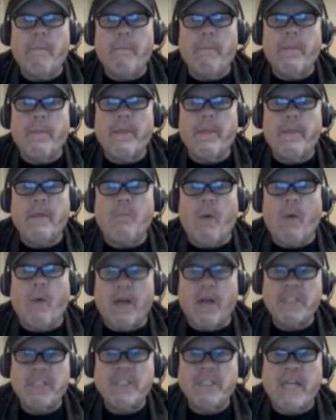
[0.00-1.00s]
the
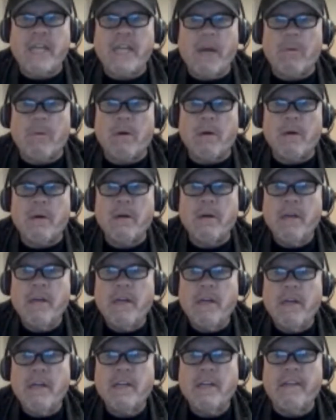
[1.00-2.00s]
Watchtower
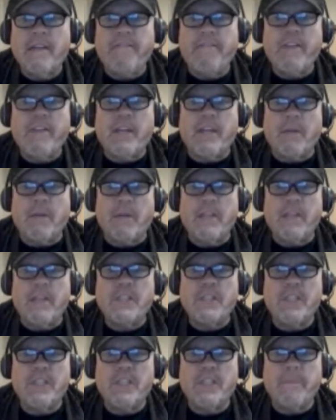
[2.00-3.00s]

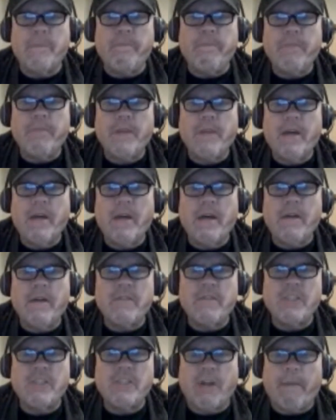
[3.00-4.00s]
configuration of
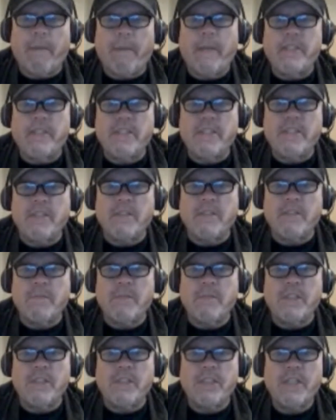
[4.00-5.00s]
starbases,
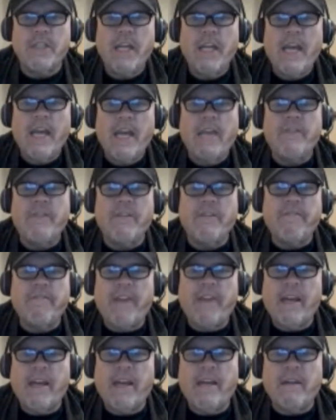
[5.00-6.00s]
which, if you're a
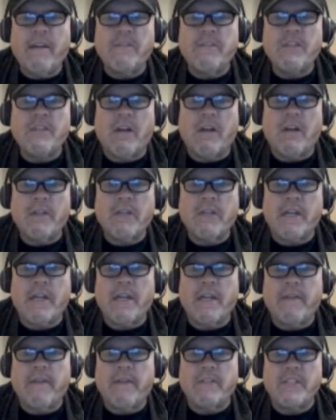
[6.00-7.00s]
fan of Star Trek
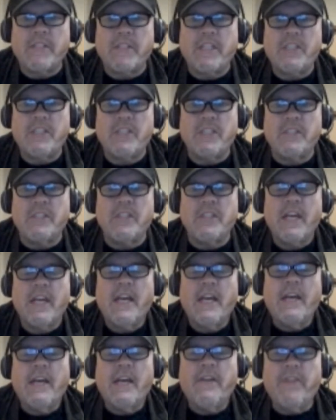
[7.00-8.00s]
novelizations,
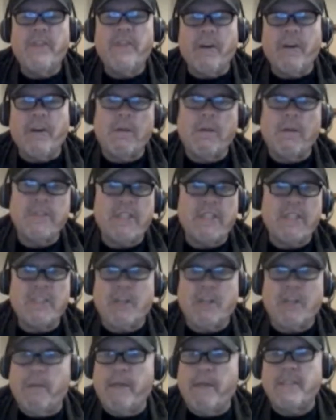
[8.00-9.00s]
there was a
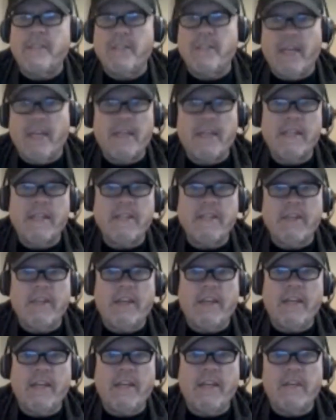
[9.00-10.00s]
starbase like this
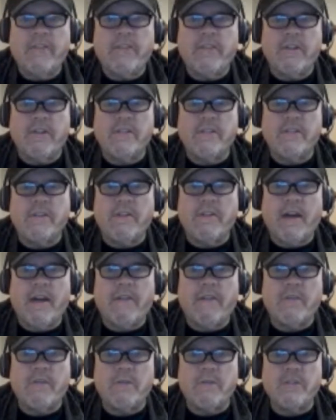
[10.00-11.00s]
in a series of
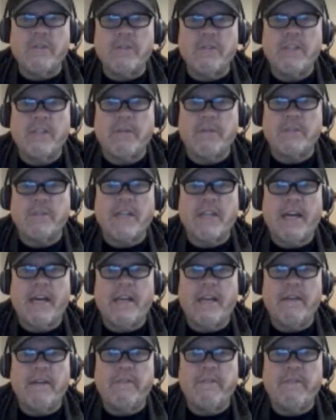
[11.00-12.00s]
novels that was kind
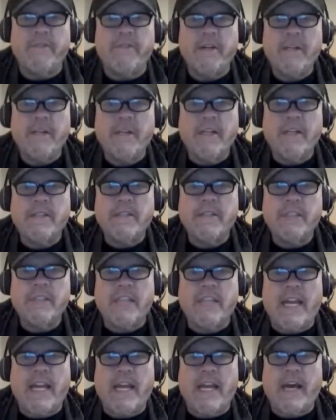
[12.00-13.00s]
of
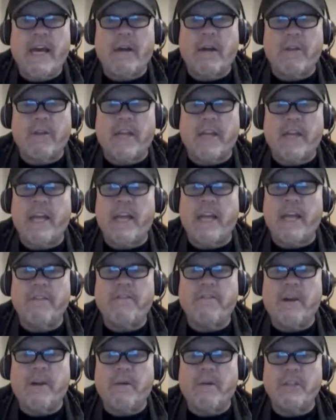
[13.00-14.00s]
set out on the edge of
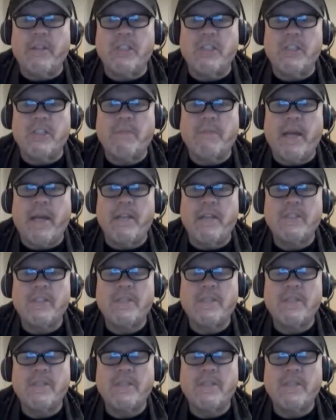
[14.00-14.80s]
Federation space.